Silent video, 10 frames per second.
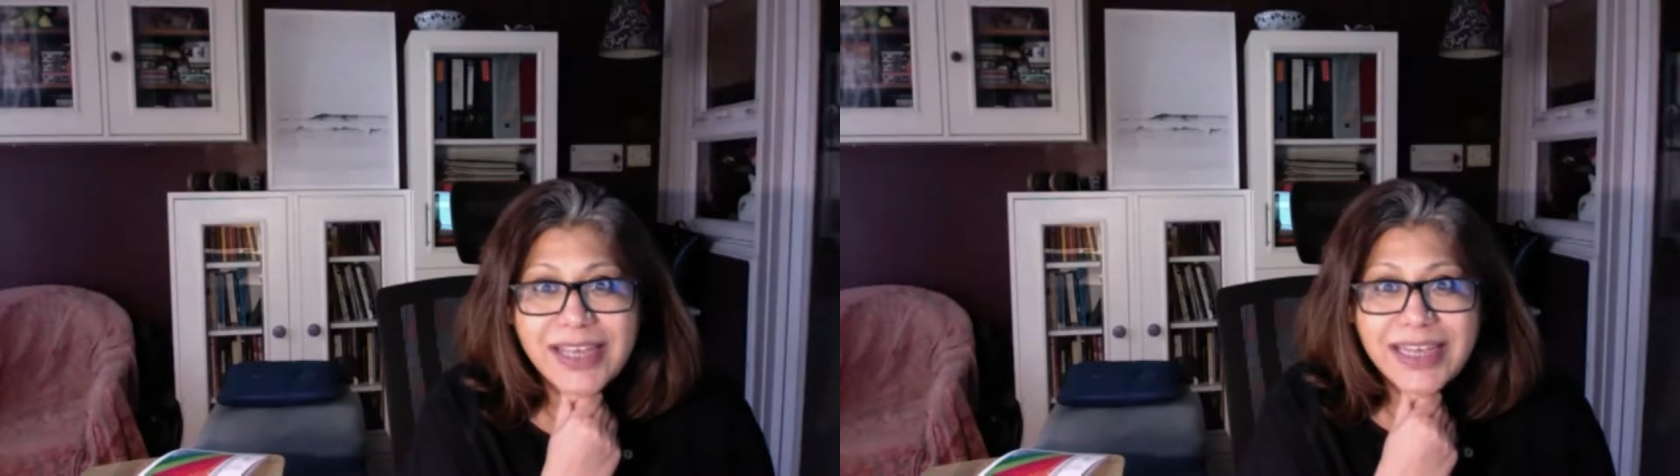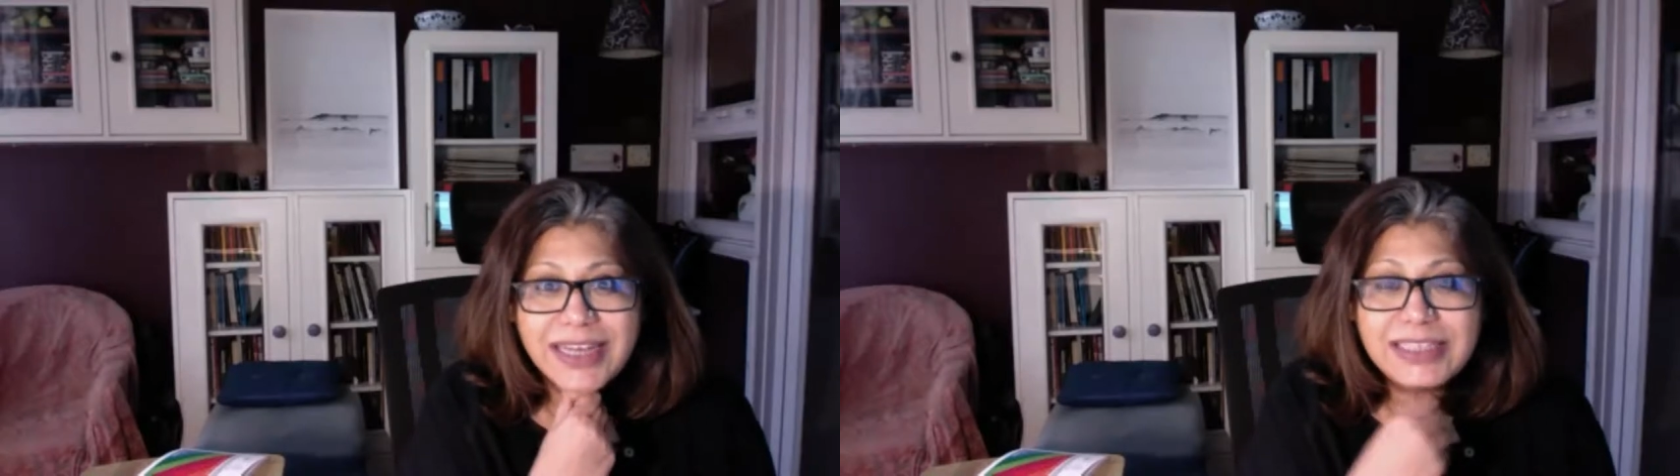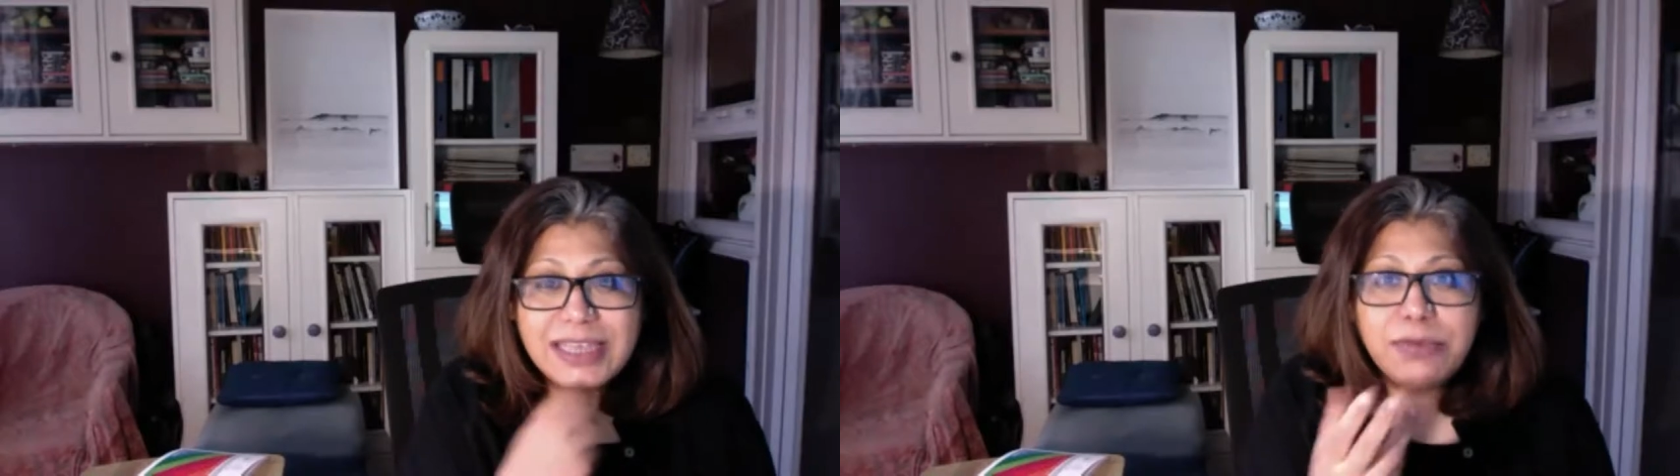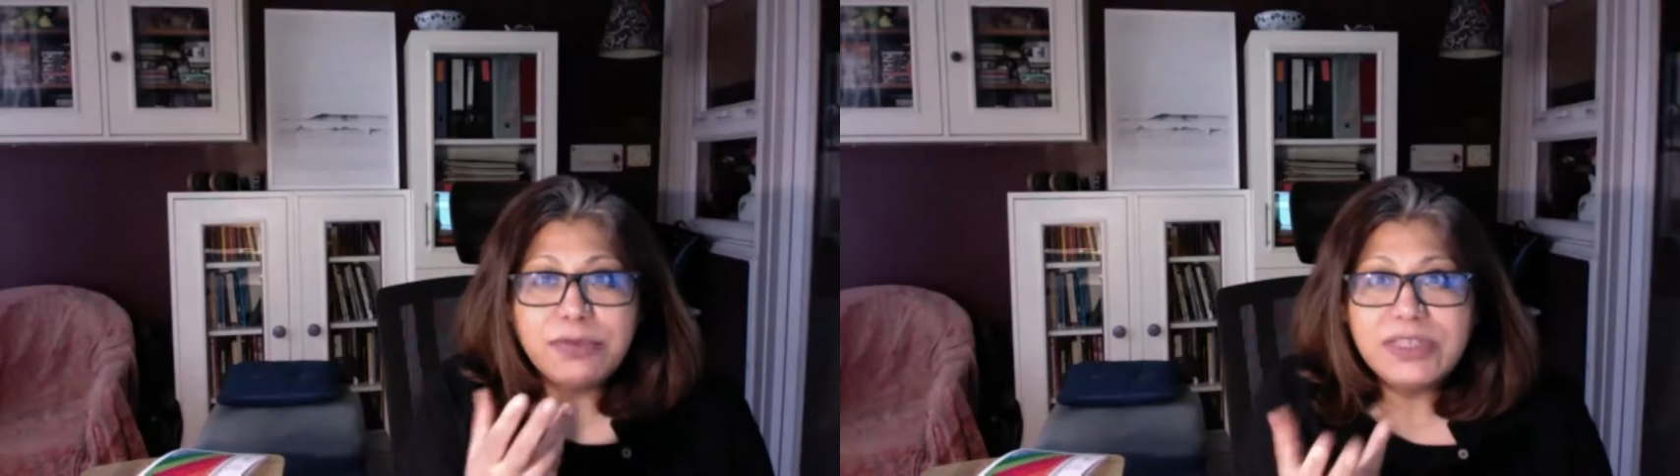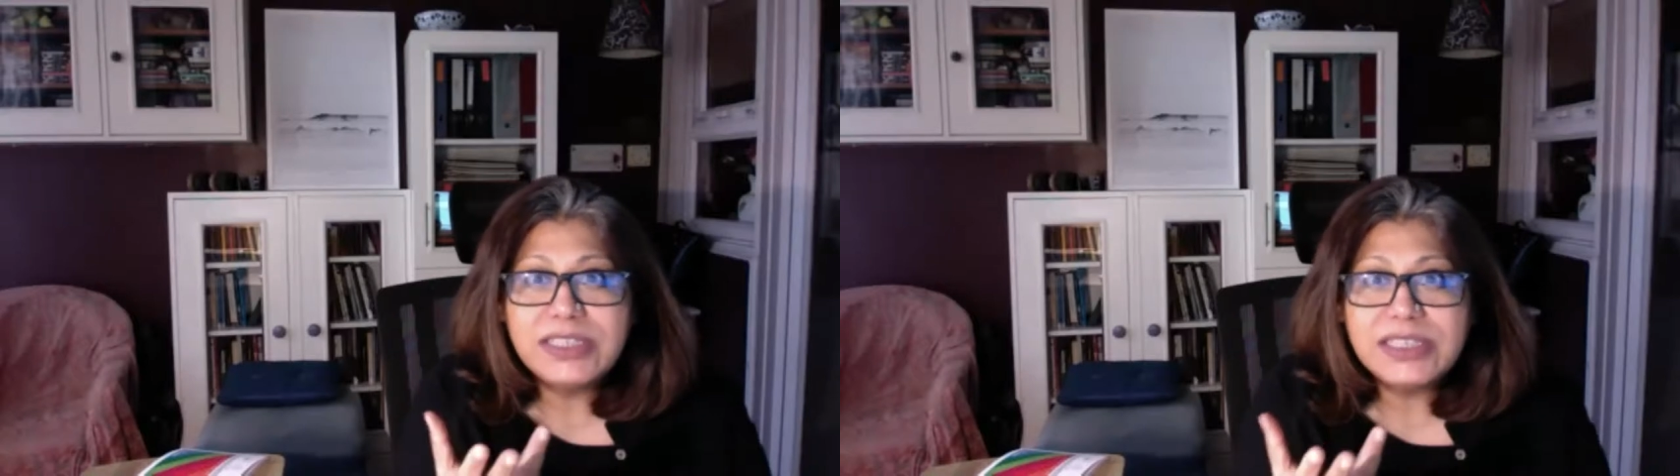that some of
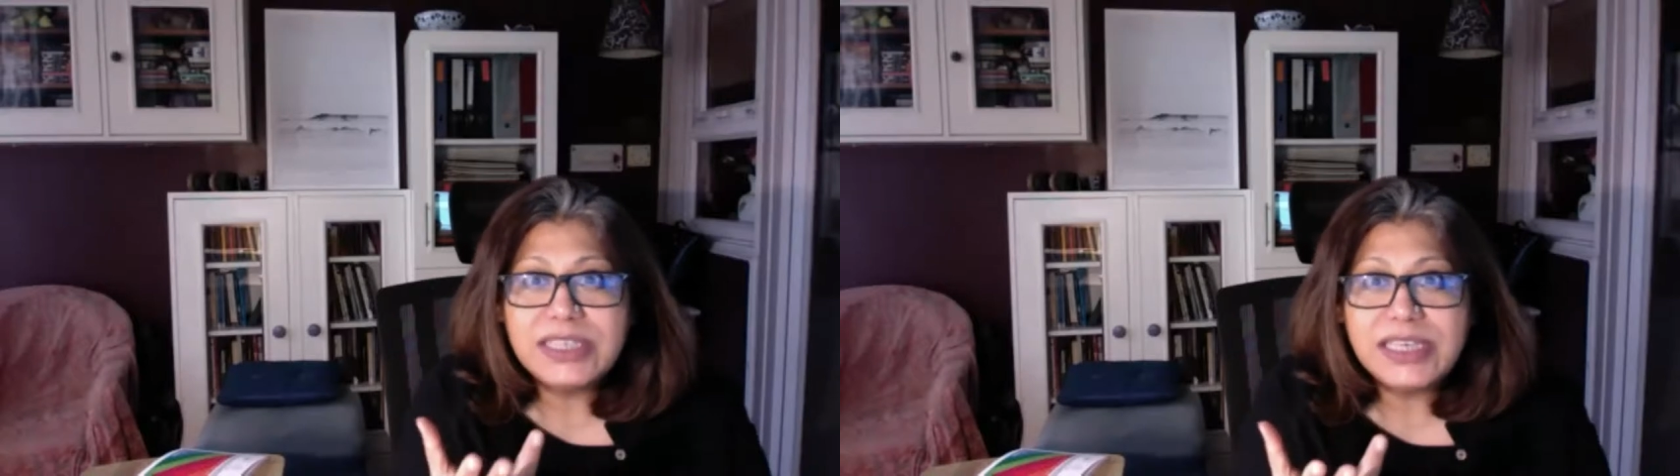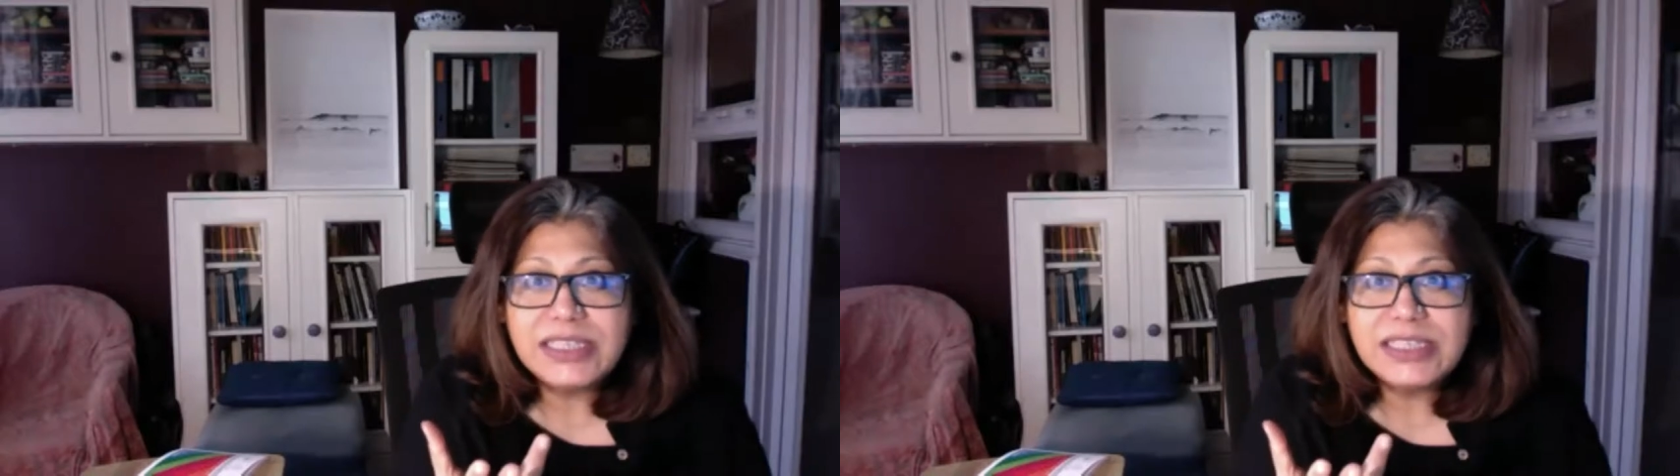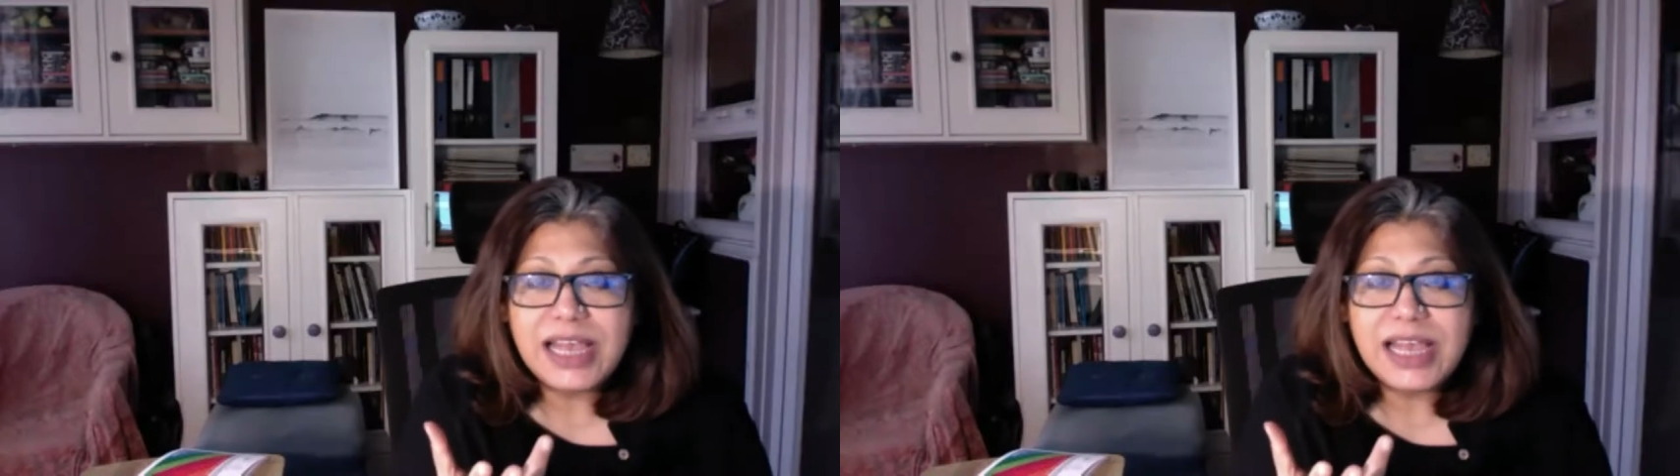these things